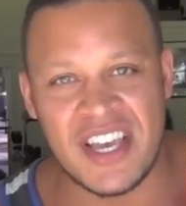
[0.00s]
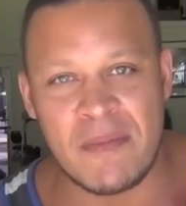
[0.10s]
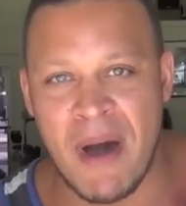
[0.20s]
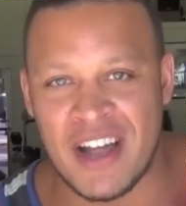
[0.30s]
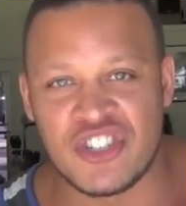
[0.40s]
think
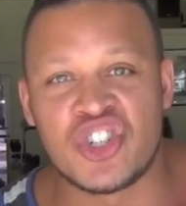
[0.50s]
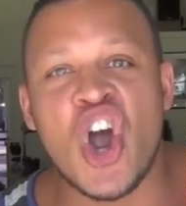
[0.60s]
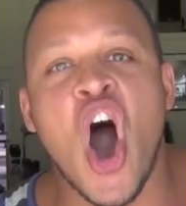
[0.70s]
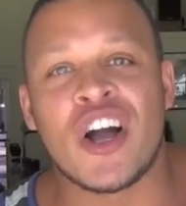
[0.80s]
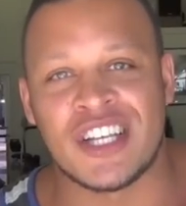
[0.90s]
about is
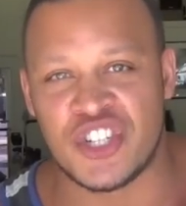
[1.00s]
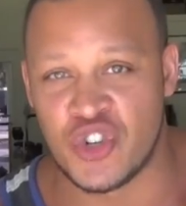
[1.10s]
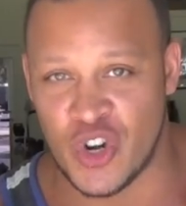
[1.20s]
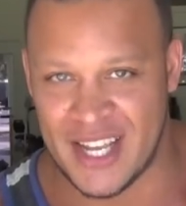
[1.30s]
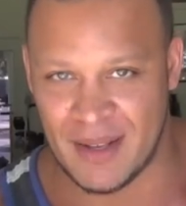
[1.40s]
chocolate
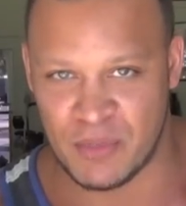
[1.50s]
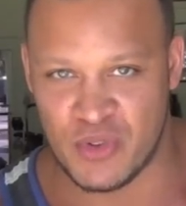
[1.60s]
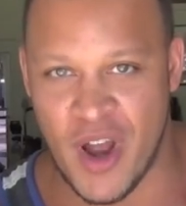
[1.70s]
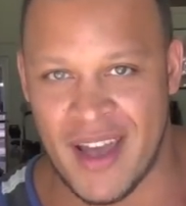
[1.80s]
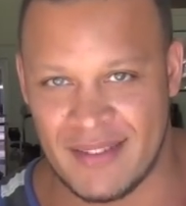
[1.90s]

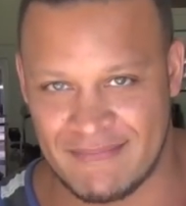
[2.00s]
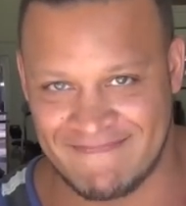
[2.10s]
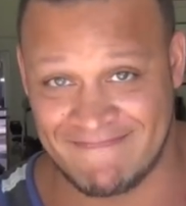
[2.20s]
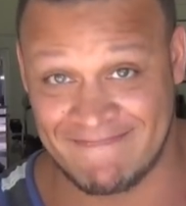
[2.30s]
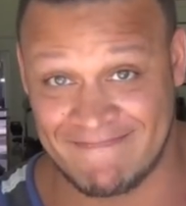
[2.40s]
dreams, right?
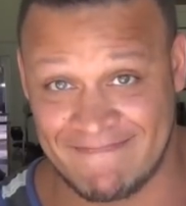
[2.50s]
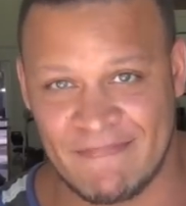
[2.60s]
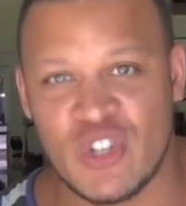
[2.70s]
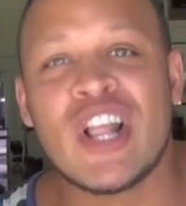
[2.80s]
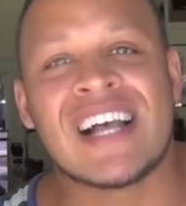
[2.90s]

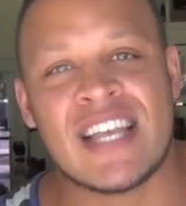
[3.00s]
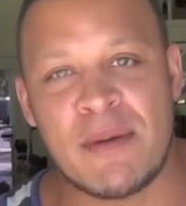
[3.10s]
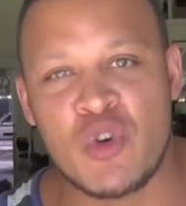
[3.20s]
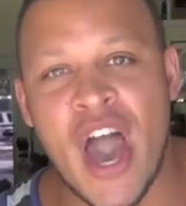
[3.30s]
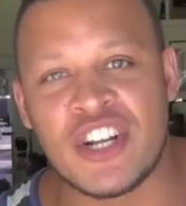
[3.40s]
Last
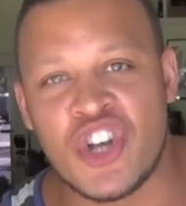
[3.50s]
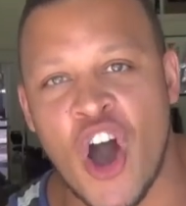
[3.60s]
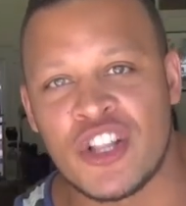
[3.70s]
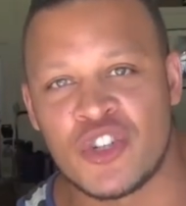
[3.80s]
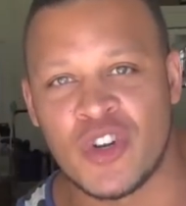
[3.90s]
time you had a
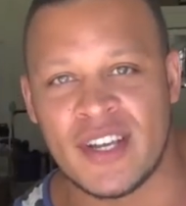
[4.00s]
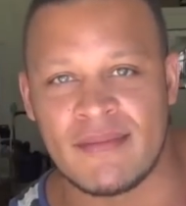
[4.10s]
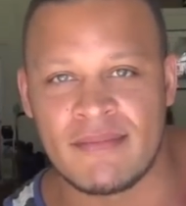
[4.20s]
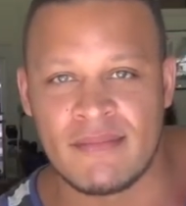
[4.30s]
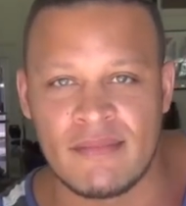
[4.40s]
chocolate dream.
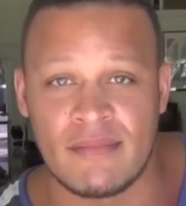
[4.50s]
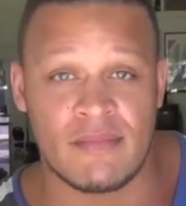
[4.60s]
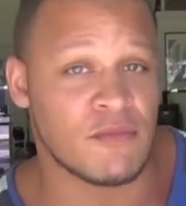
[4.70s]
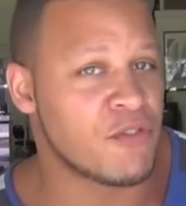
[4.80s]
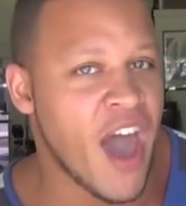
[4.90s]

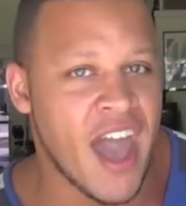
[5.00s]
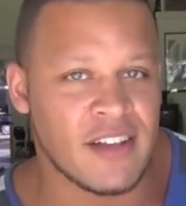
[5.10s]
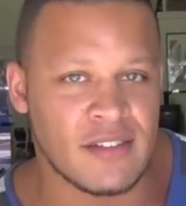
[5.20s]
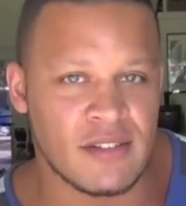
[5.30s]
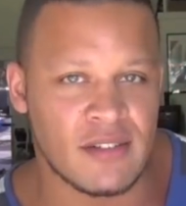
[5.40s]
In
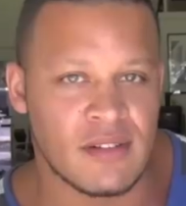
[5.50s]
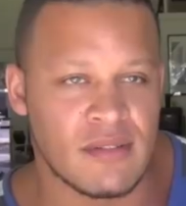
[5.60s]
fact,